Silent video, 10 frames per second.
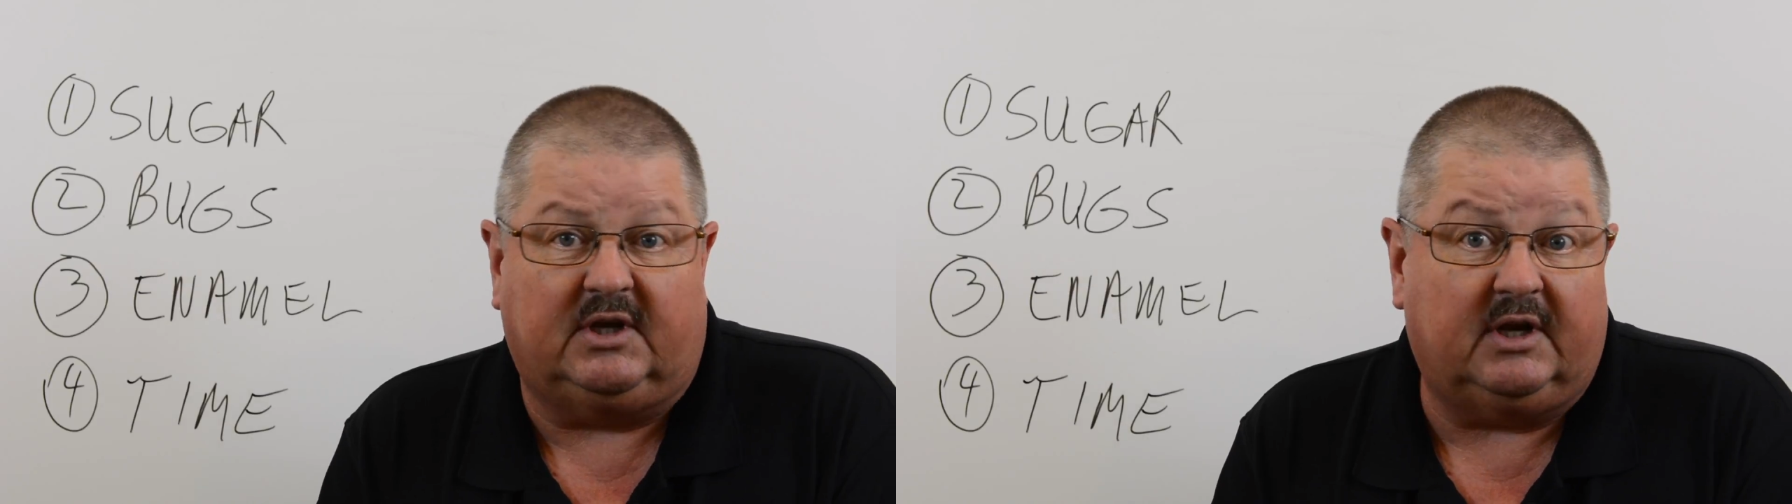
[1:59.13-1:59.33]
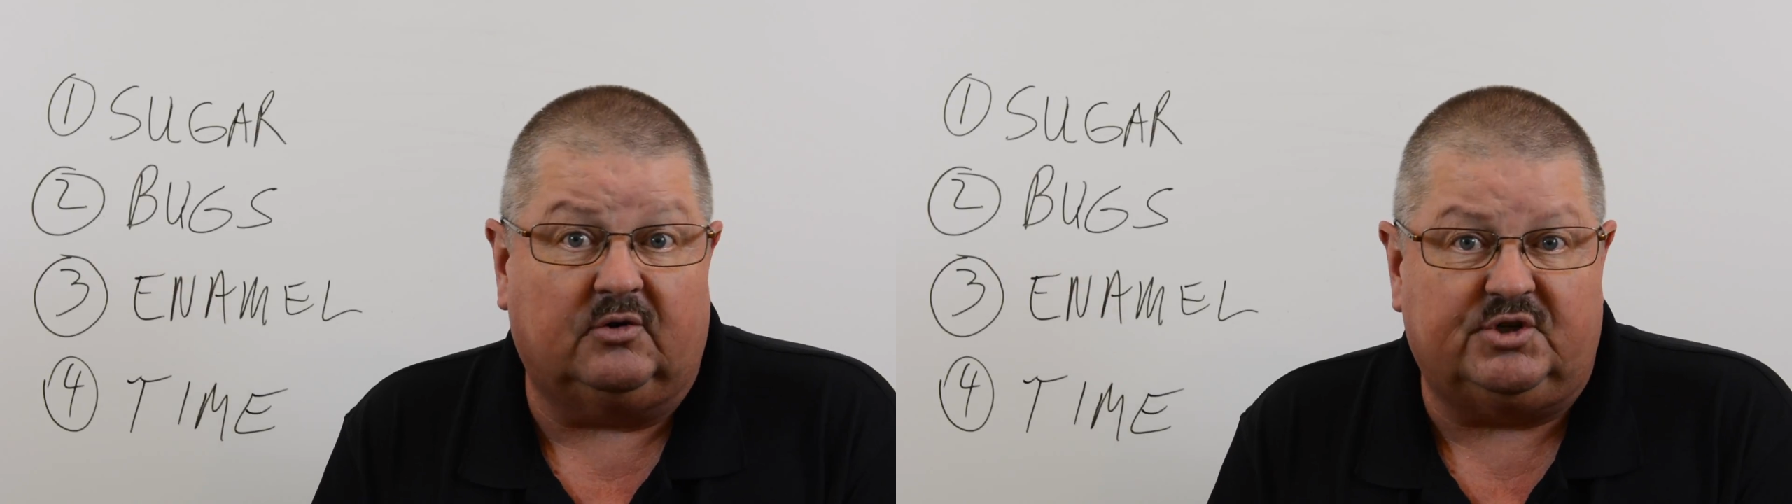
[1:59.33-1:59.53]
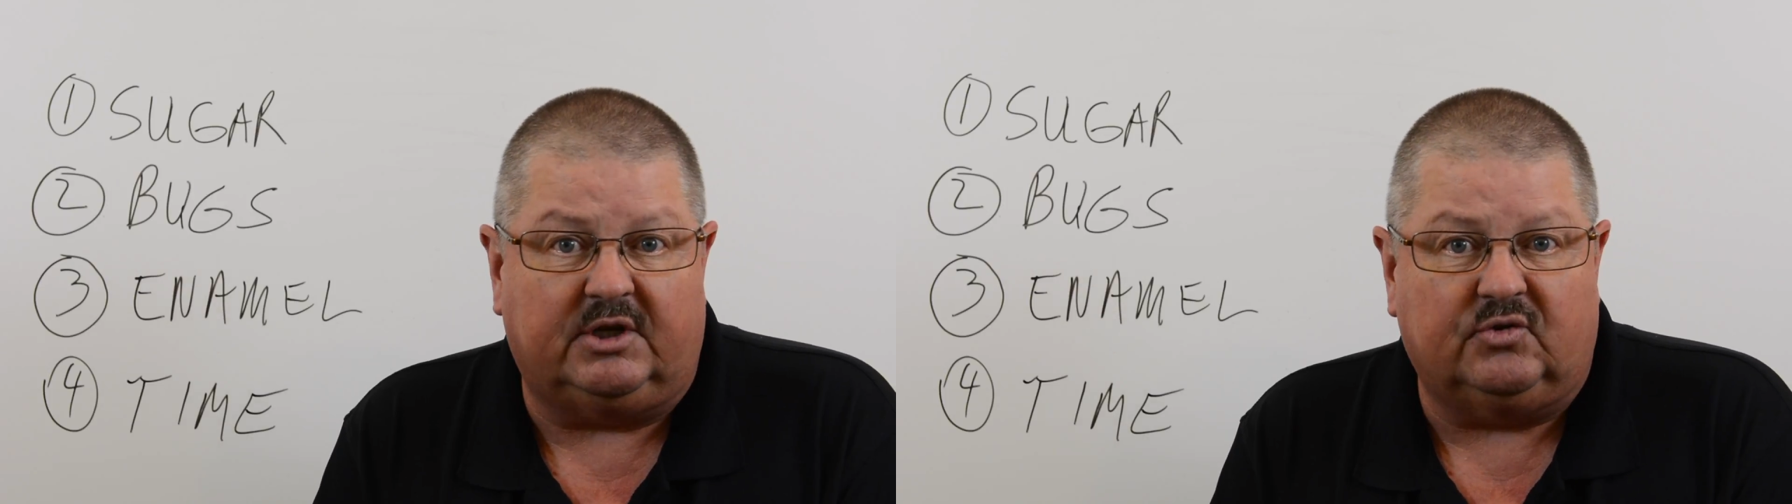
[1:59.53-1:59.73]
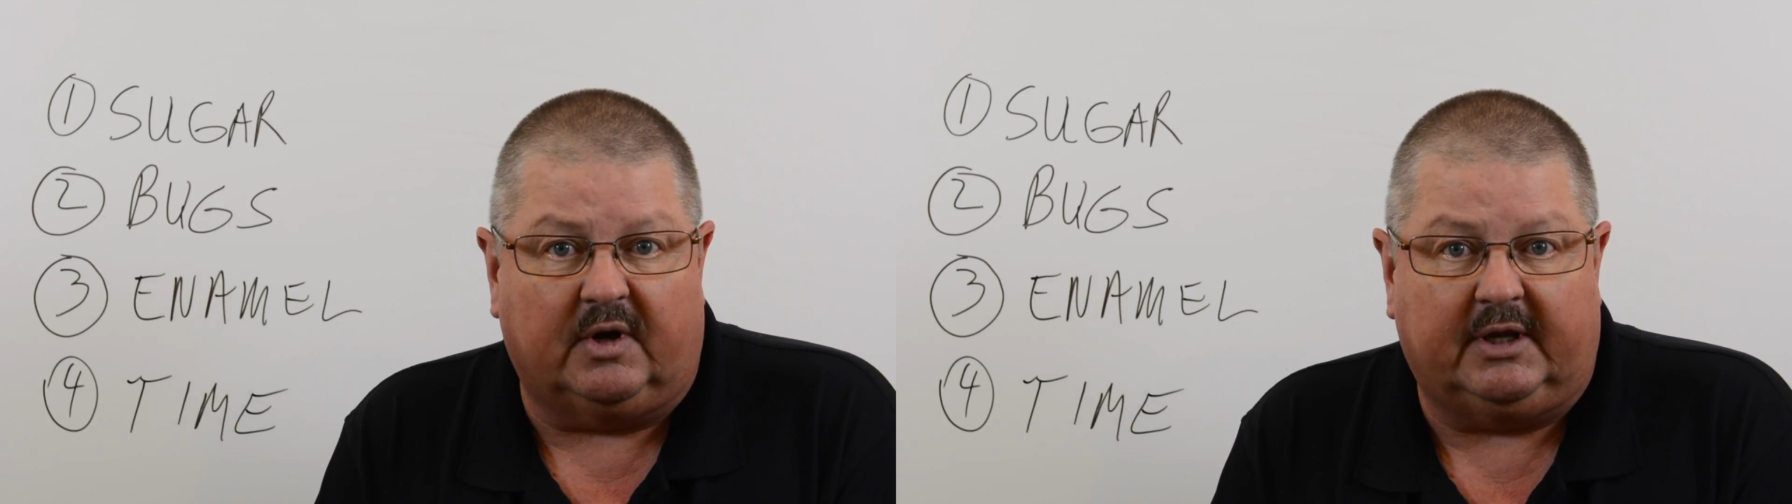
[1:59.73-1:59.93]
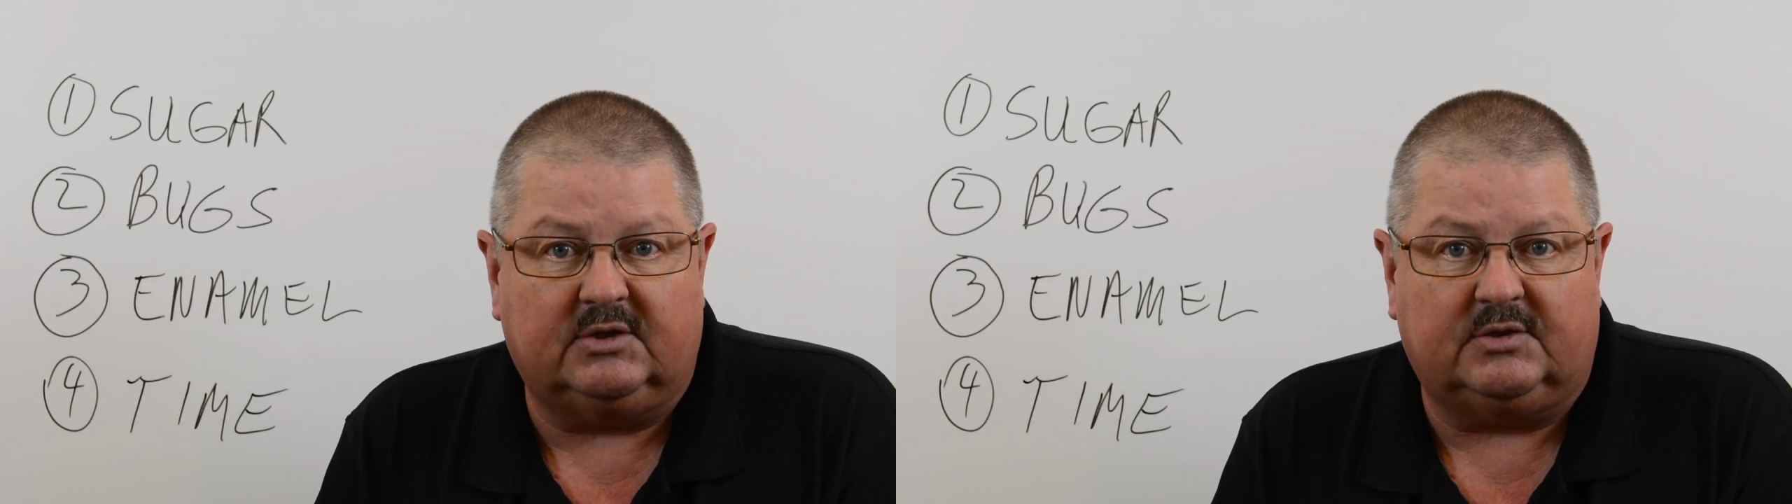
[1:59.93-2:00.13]
and energy
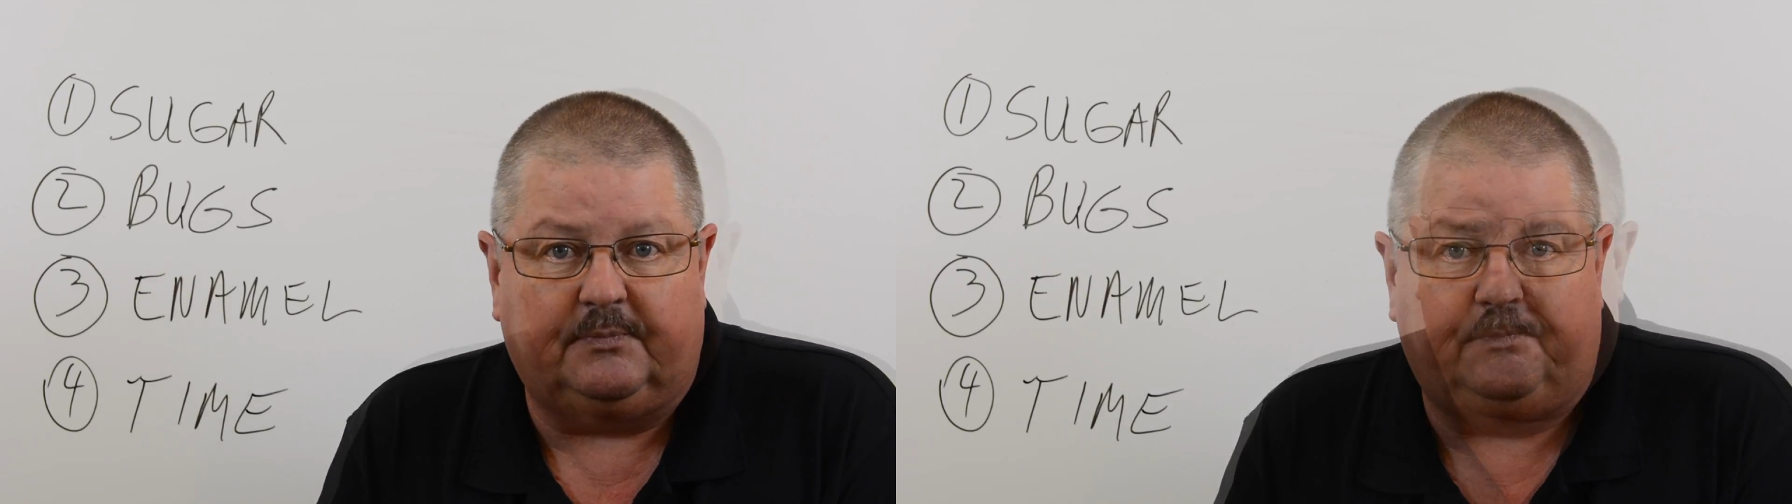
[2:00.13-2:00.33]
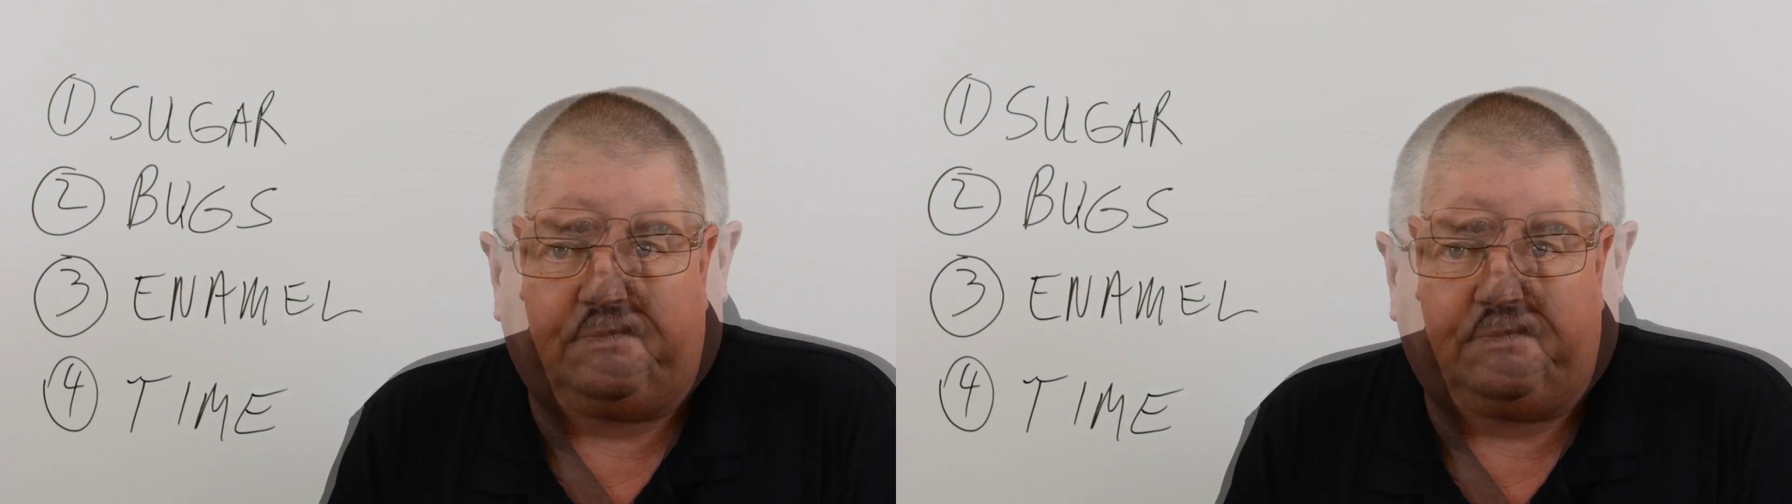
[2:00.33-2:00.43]
drinks.